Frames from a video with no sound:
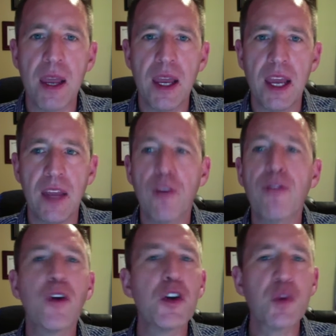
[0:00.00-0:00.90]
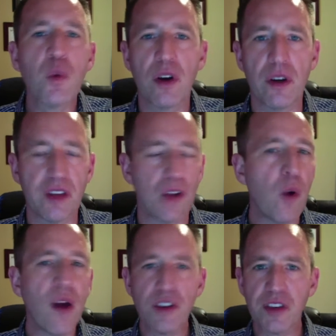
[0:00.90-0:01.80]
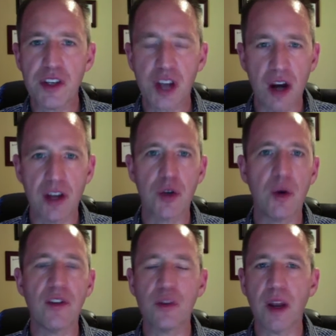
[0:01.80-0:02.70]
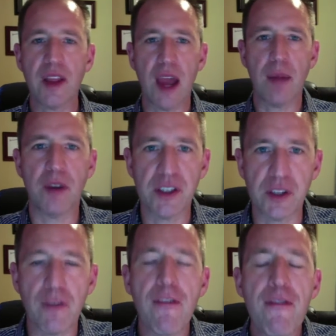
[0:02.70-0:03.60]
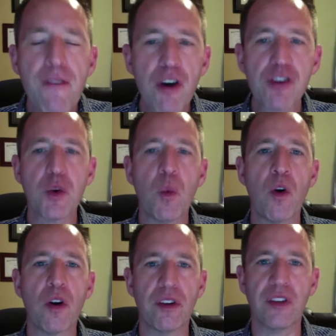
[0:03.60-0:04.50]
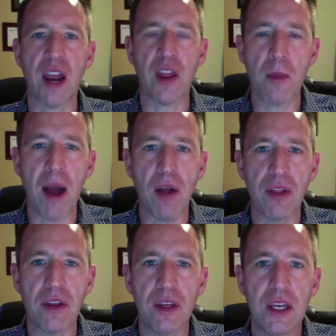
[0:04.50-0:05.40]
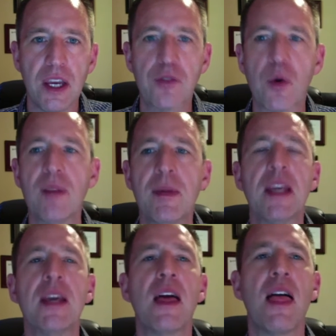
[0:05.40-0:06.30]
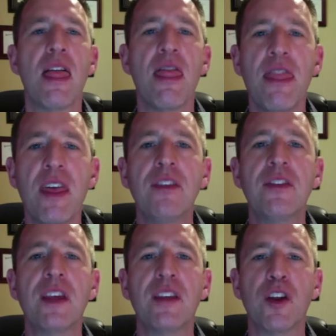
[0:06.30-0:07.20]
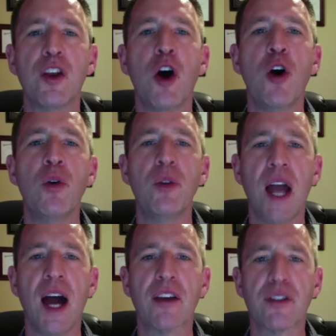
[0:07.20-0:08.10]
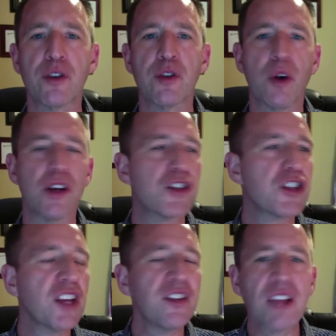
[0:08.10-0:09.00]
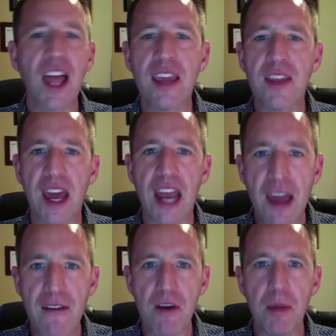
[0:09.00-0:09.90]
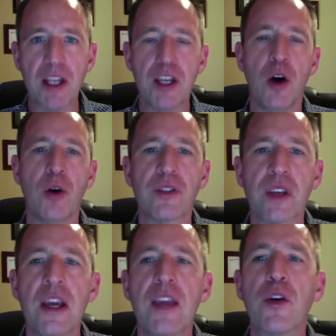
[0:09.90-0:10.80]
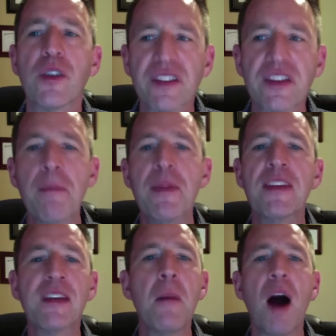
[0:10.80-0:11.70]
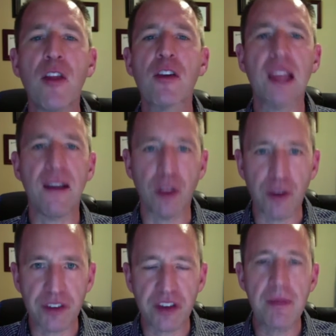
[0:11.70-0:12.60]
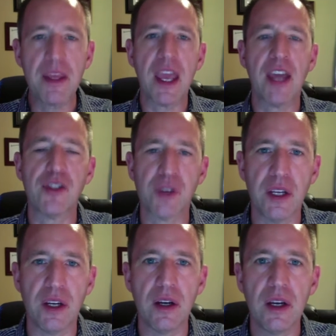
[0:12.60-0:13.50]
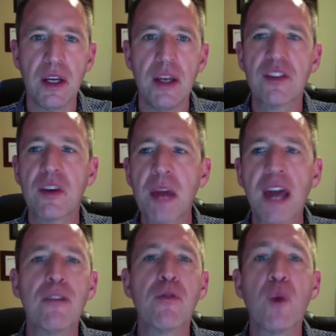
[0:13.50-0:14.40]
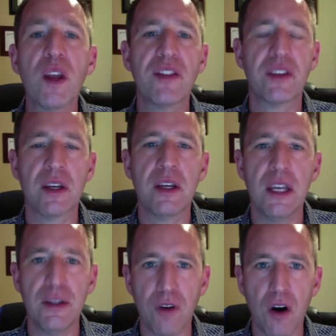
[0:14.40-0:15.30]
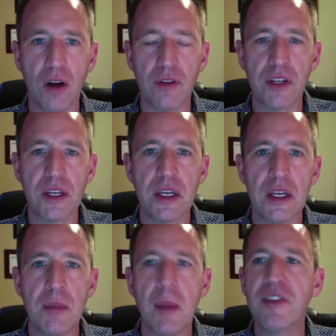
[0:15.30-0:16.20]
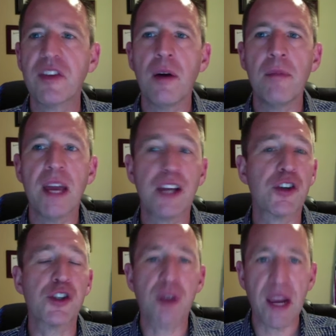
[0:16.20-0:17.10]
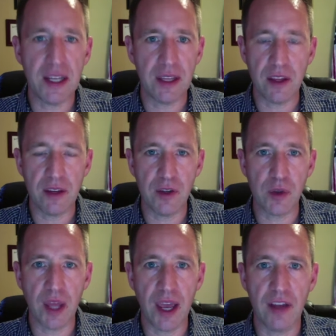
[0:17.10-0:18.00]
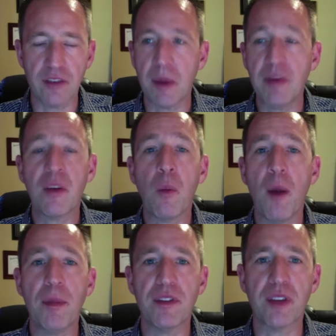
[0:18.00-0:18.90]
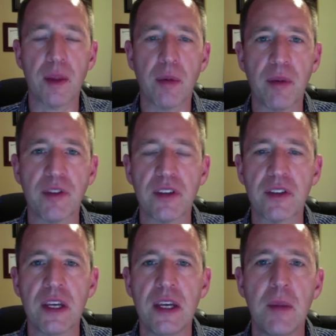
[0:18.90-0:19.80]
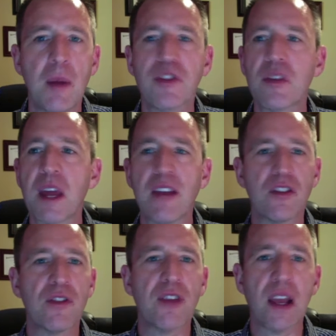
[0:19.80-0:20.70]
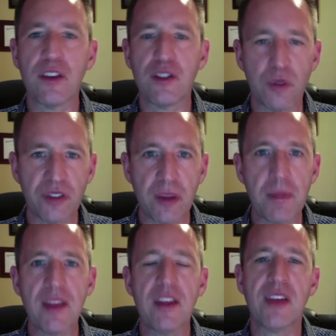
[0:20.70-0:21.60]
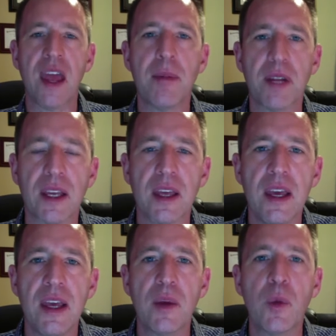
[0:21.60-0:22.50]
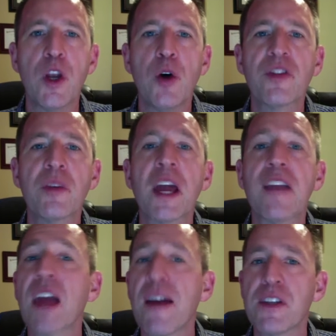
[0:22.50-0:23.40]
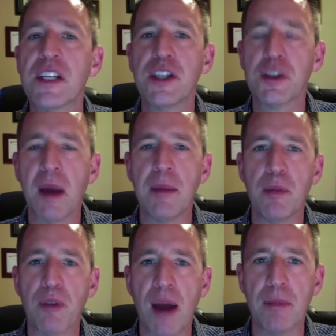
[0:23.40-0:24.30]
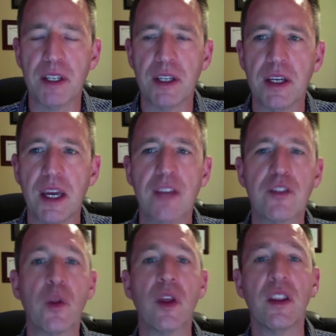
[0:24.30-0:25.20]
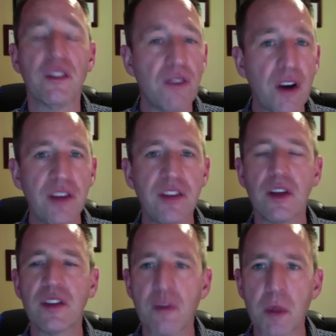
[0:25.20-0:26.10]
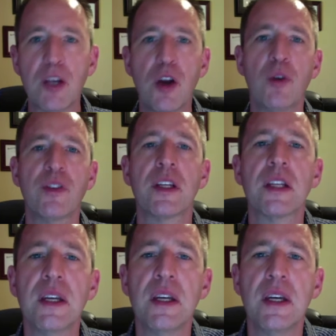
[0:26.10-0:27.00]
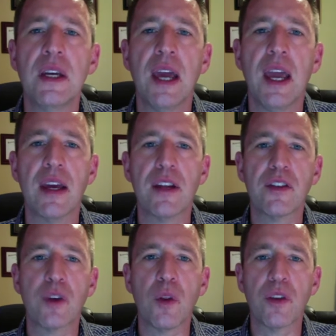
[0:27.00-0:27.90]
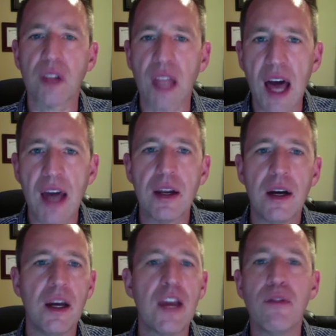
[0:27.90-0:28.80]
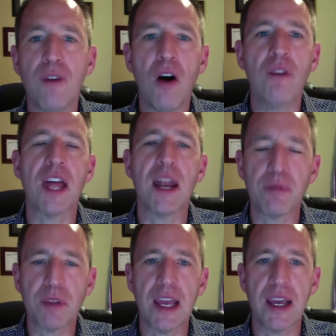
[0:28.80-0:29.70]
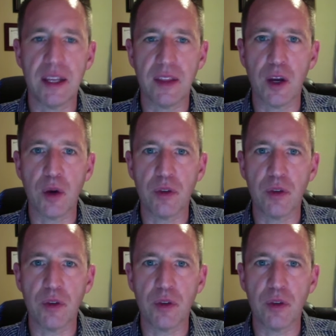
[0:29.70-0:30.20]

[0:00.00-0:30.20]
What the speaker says: and the first words out of whoever's in charge, whoever's running the operation, the first words out of their mouth is going to be, "This is a no-knock search warrant." Just like that, everybody knows there is some other level, there's something extra here, some kind of risk involved. Maybe some extra training the individual has, maybe some weapons on the premises, maybe there's some kind of surveillance tool, something that's happening that we know some kind of confrontation might be prompted. And so that it's very serious, everybody knows it. And so there's a lot involved, a lot of planning that goes